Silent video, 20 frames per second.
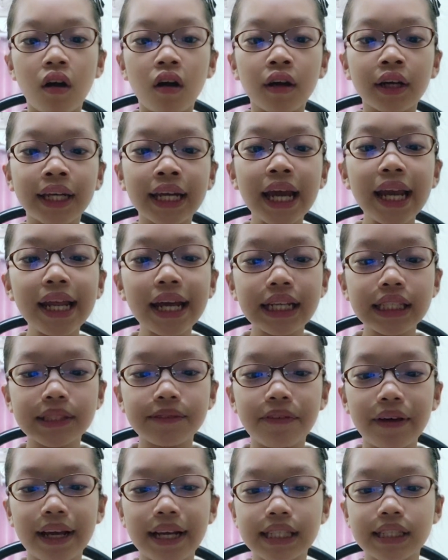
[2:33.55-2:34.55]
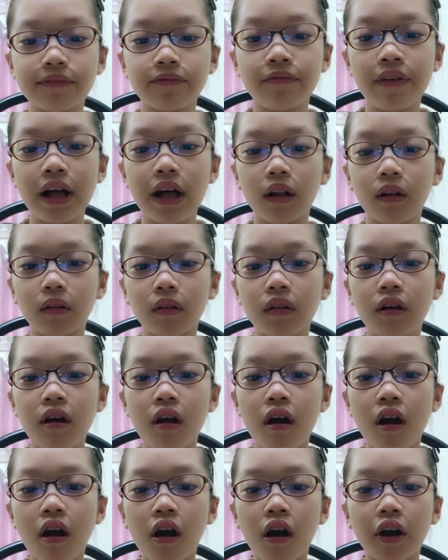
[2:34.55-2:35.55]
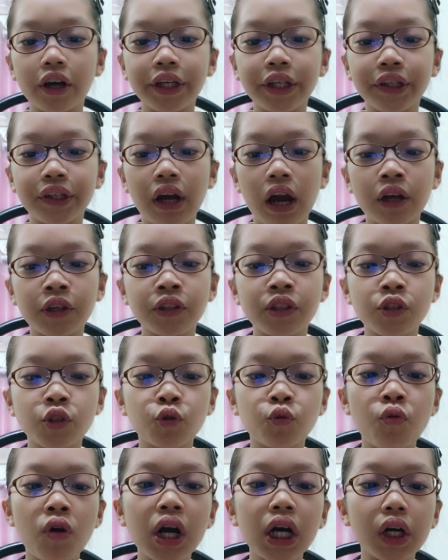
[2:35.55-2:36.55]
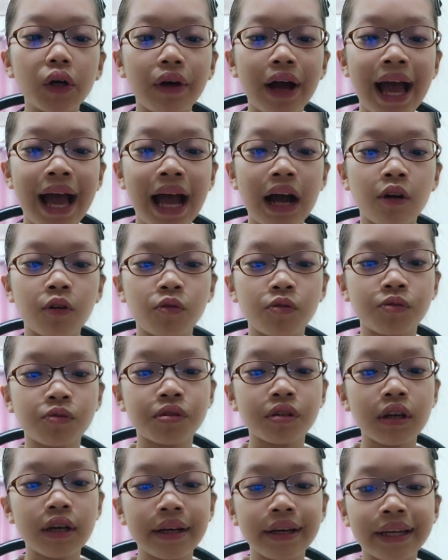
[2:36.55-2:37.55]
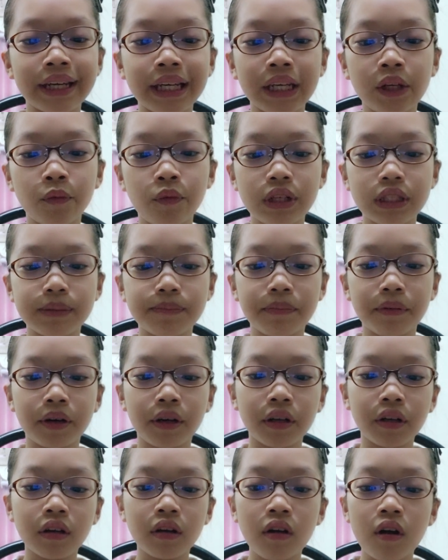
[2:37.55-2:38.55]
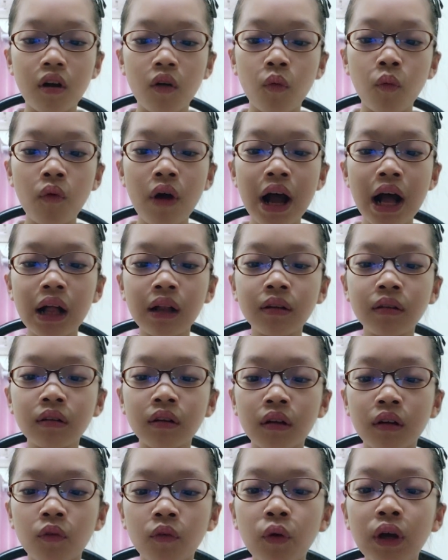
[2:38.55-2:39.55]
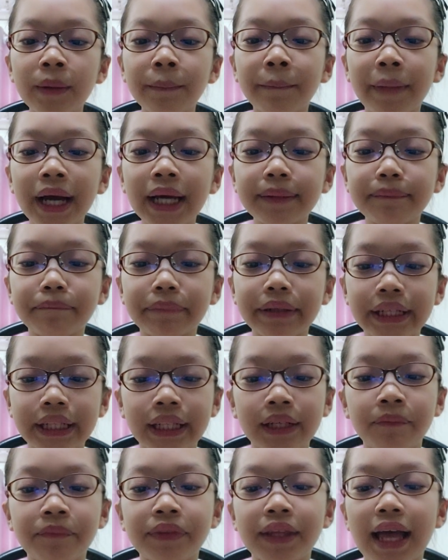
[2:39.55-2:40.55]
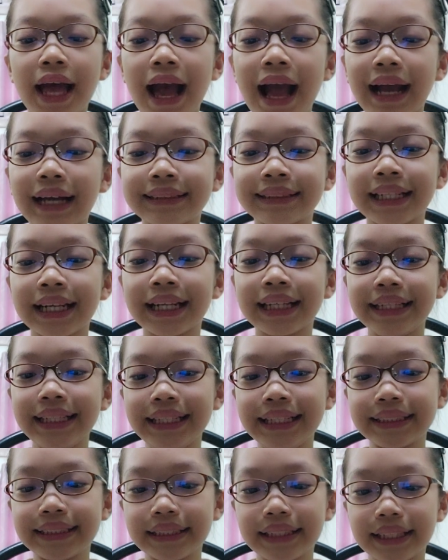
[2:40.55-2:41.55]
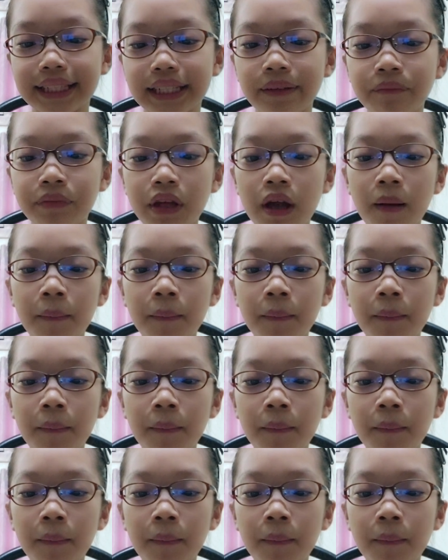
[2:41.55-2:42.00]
Gideon's face fell. "Are you going to the squirrel house?" he whispered. "Well, we might be," I said uneasily.